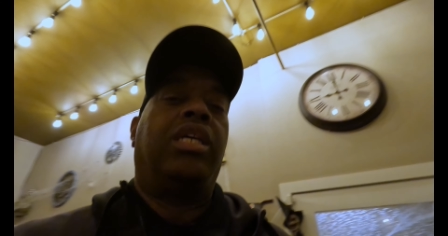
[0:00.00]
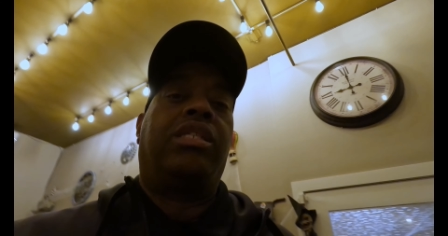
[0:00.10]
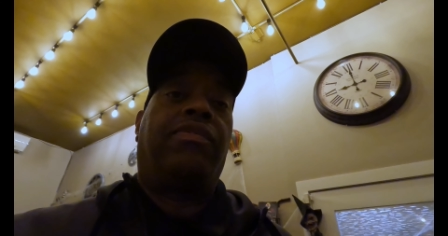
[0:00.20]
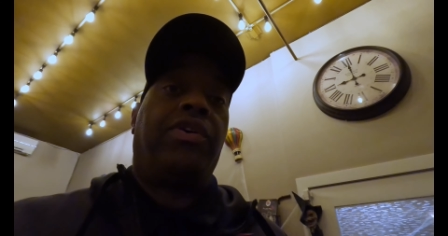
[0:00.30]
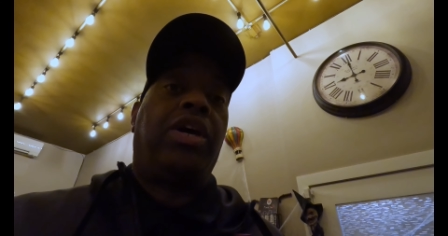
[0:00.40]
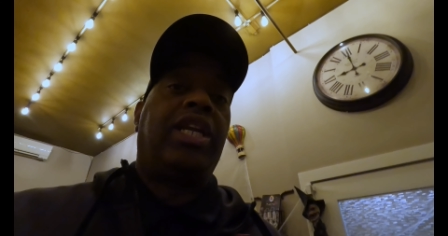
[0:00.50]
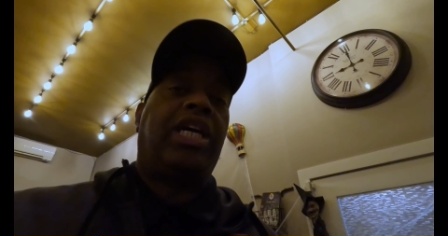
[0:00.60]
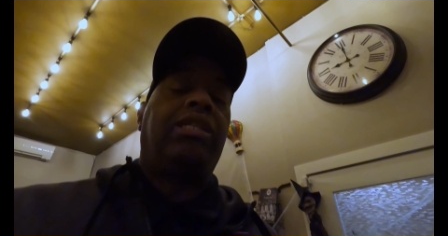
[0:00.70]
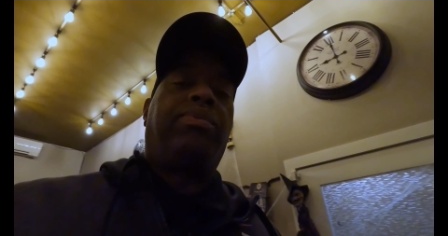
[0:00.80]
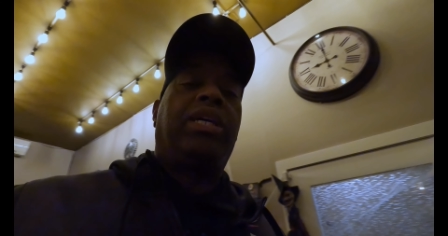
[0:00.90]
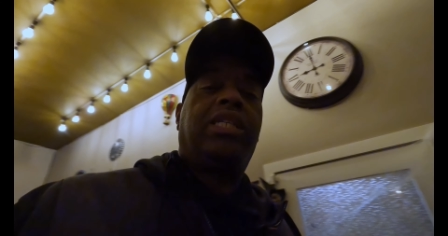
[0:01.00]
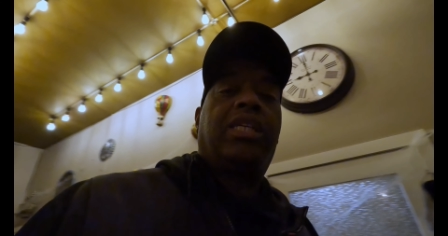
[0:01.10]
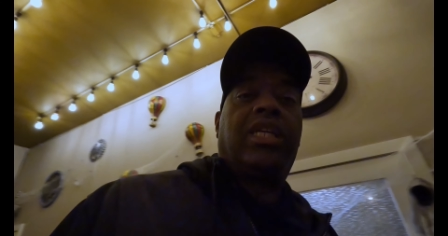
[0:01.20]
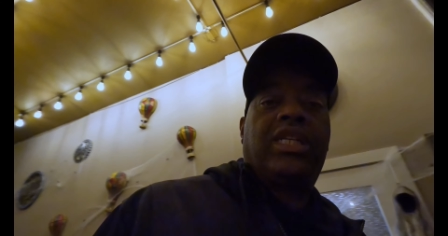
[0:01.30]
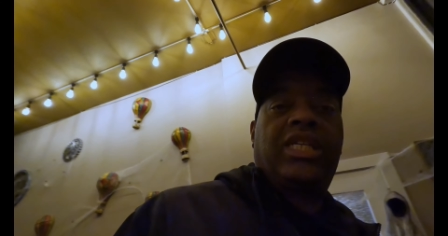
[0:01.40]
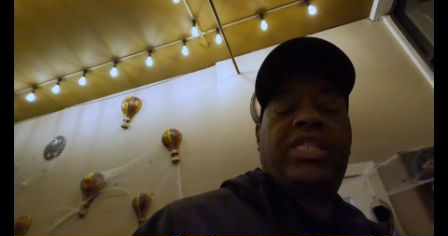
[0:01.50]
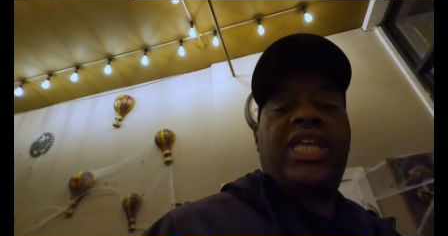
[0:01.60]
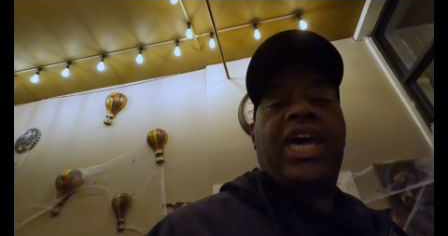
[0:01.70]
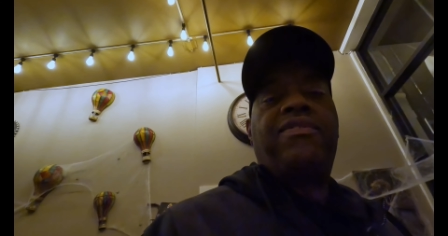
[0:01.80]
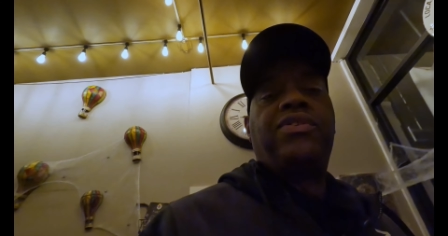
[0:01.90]
It's a very nice place. The
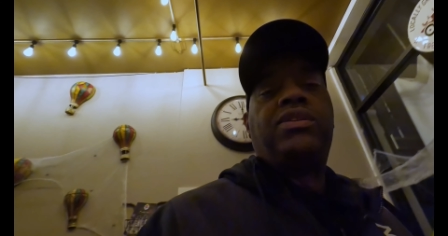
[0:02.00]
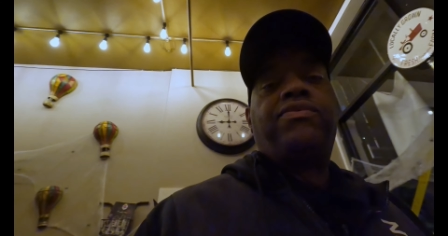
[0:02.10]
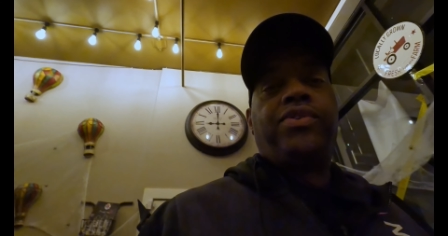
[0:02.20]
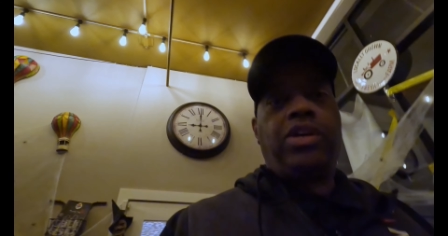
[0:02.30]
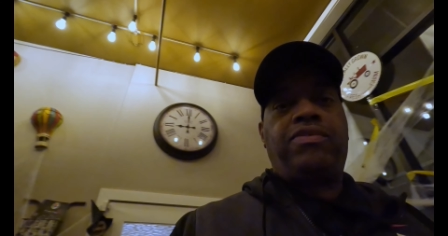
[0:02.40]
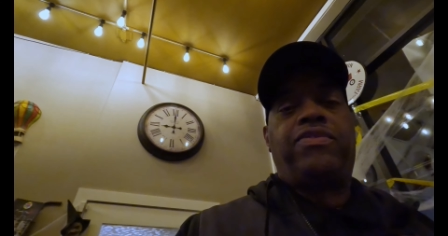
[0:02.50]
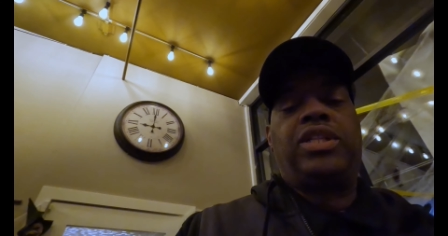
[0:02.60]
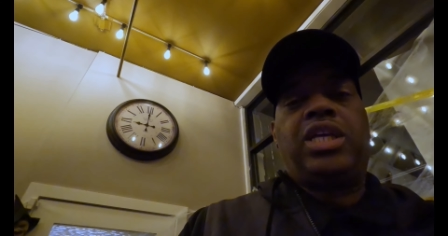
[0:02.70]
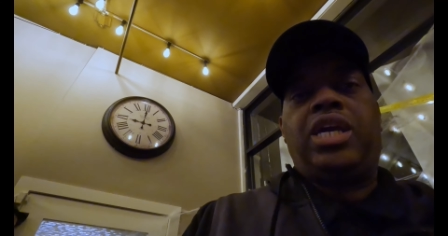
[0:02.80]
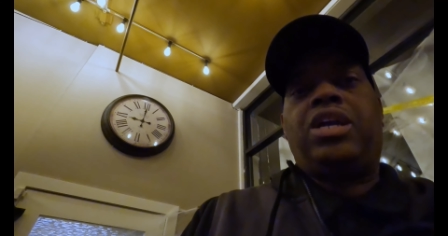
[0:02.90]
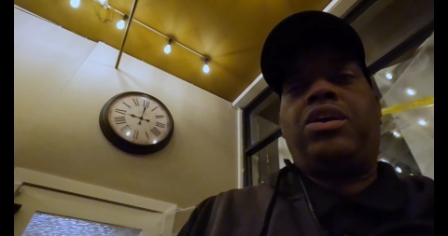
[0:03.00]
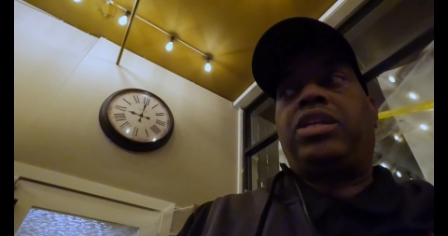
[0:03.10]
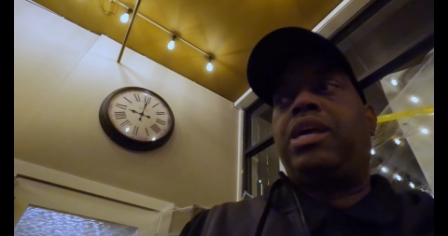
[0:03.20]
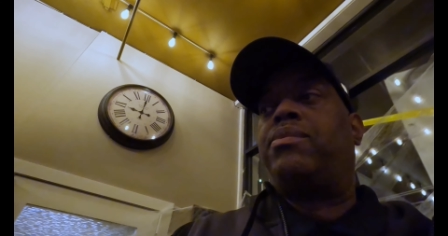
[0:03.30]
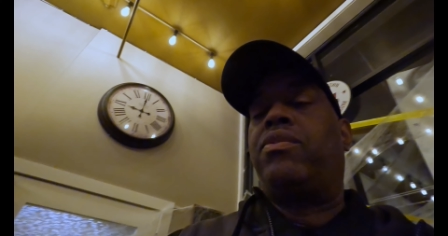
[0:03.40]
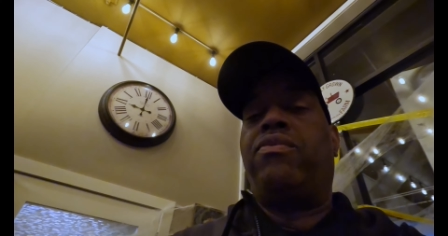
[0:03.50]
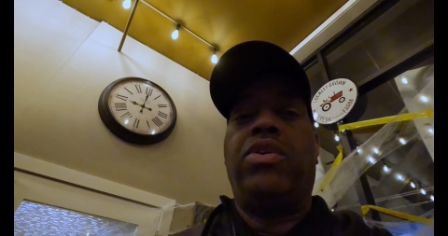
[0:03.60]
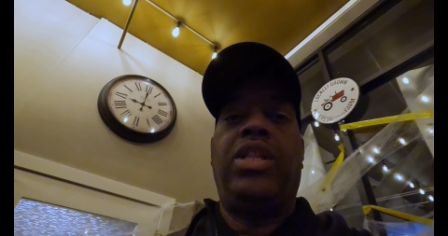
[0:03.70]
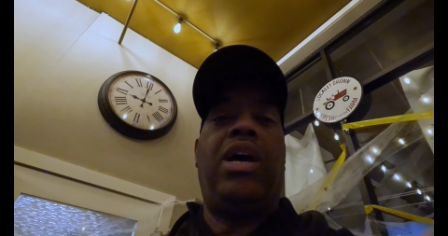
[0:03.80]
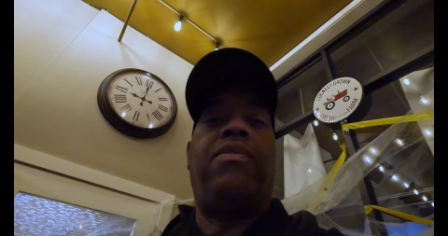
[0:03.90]
staff is very friendly here. They've been
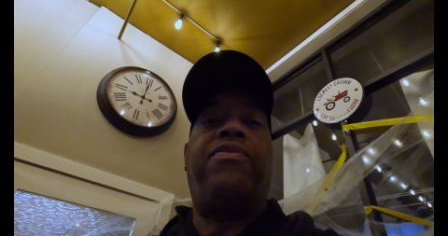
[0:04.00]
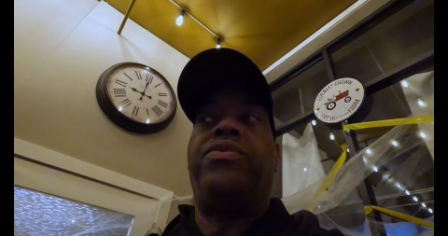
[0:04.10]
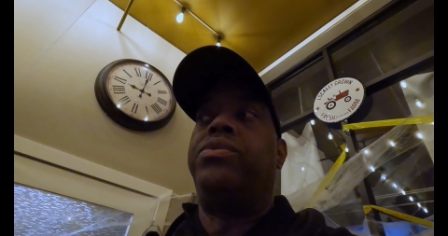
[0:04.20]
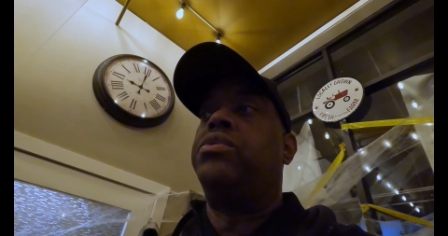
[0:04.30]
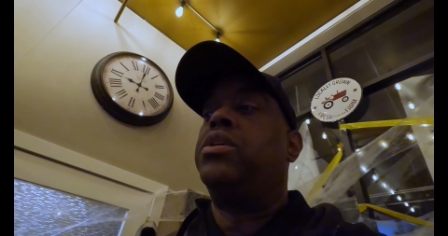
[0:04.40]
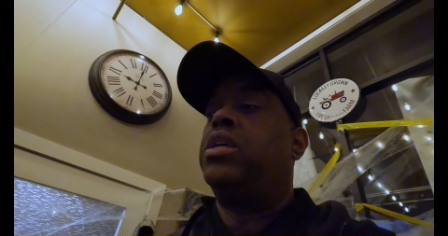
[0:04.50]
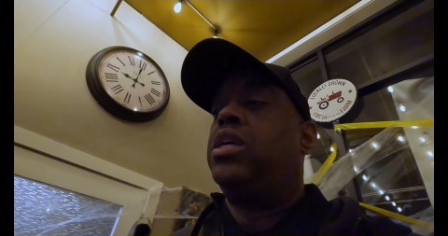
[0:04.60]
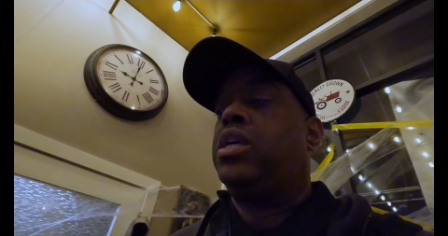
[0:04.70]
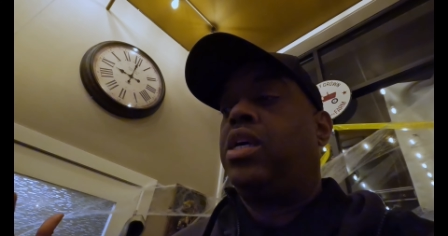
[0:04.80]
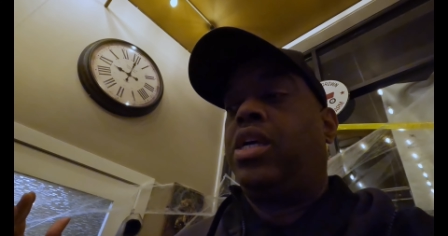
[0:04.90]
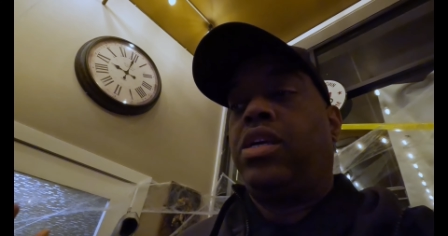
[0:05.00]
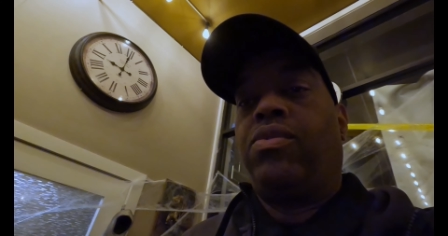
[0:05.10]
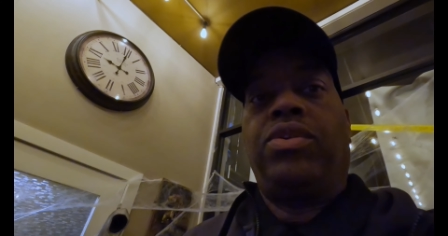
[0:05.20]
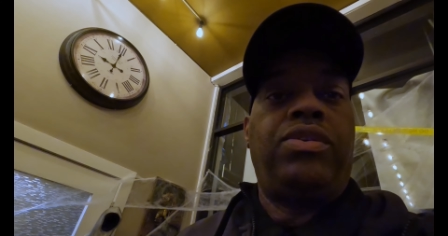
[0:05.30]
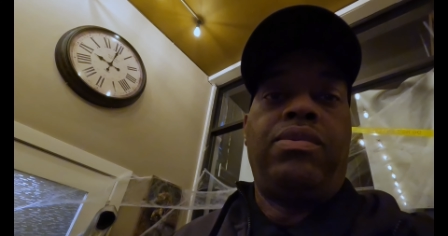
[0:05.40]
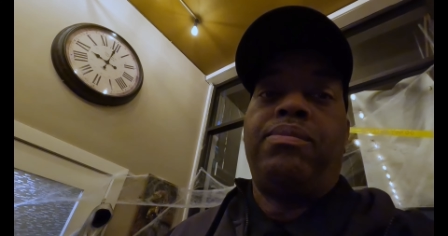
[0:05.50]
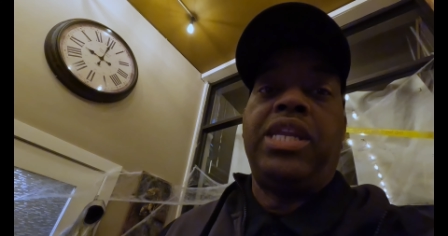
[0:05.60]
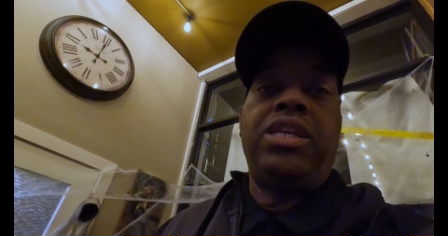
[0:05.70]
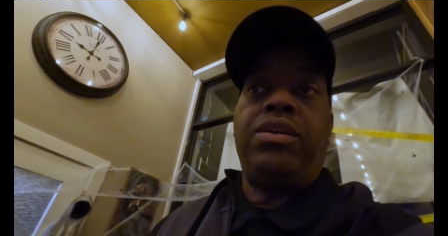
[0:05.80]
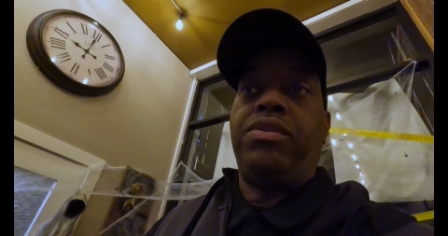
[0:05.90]
really helpful going through the
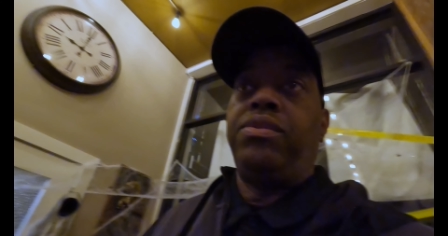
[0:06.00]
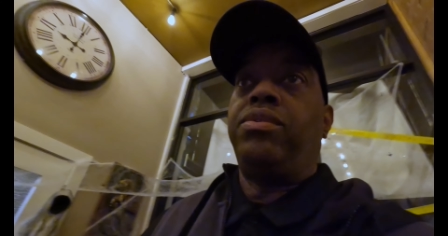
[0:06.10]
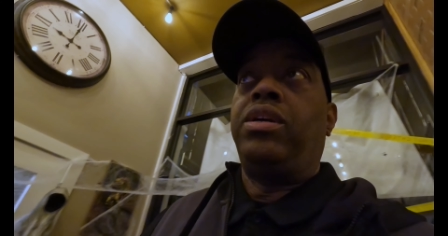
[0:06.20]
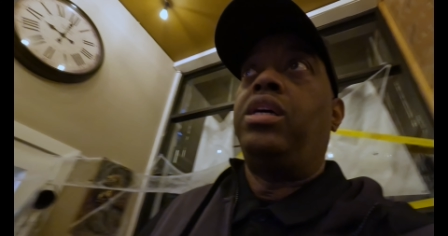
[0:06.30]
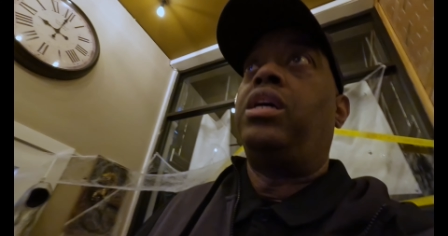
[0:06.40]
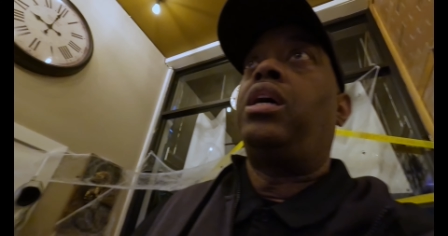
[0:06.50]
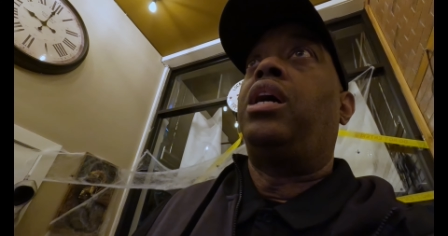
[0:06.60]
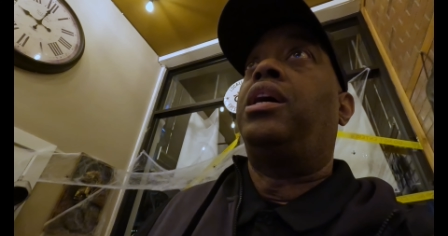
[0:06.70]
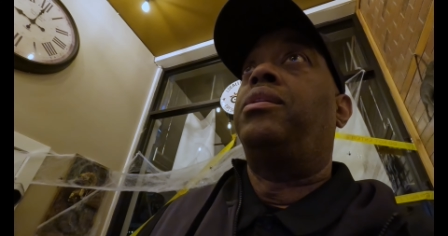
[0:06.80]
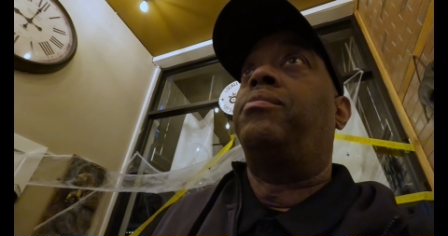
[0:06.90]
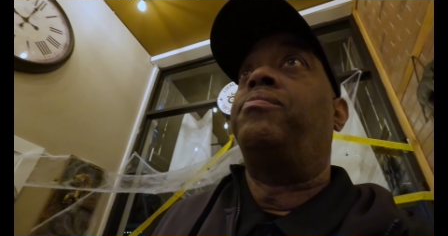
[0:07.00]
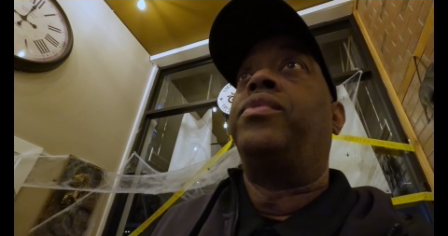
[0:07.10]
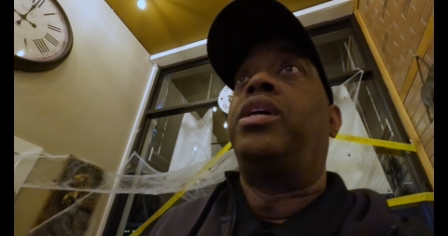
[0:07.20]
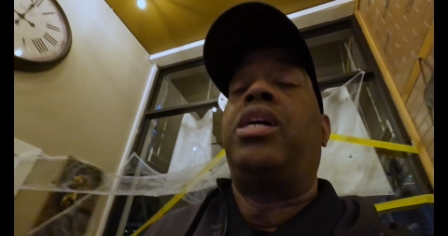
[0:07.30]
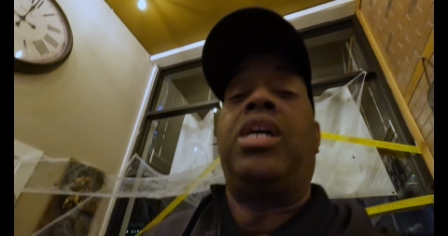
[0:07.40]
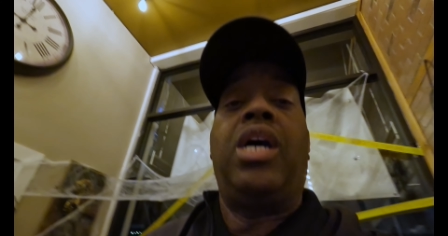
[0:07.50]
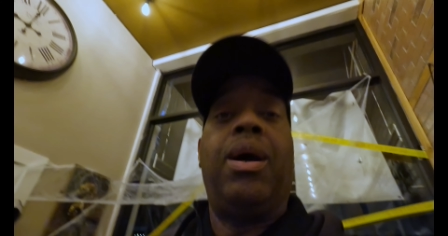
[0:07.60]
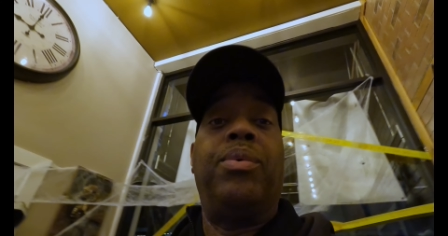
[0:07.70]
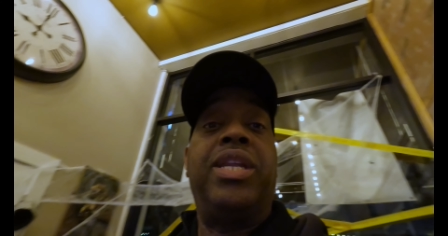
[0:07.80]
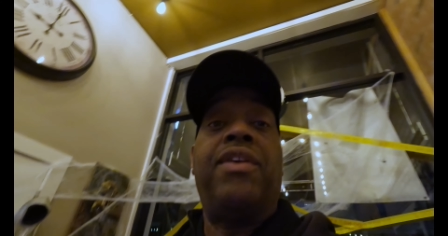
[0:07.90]
menu. Um,
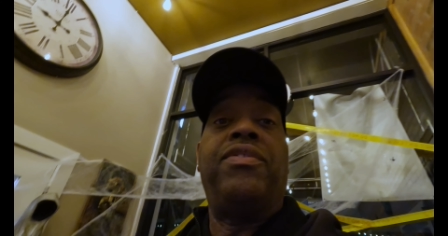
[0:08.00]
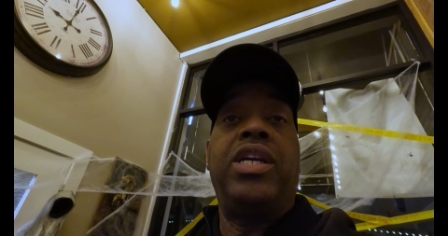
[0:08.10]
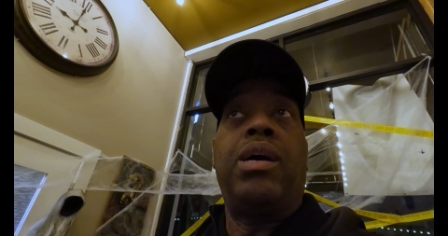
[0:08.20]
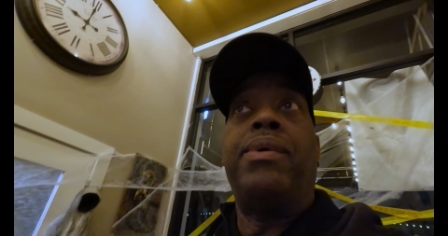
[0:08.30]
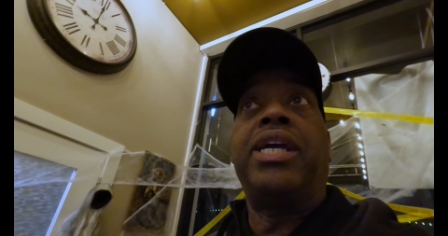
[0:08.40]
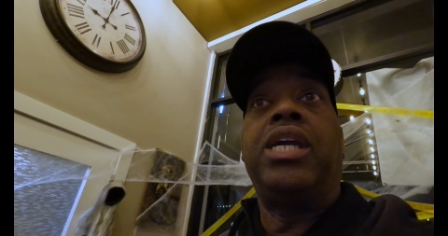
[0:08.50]
I would definitely come back